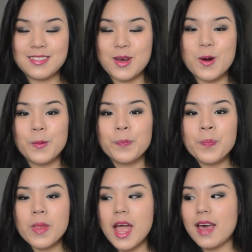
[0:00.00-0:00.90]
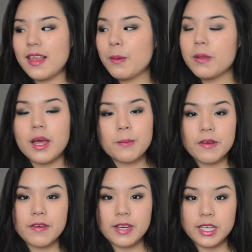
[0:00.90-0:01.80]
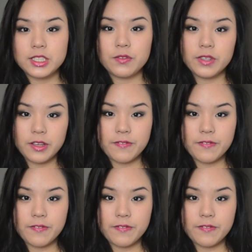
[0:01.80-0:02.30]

So I like applying my foundation really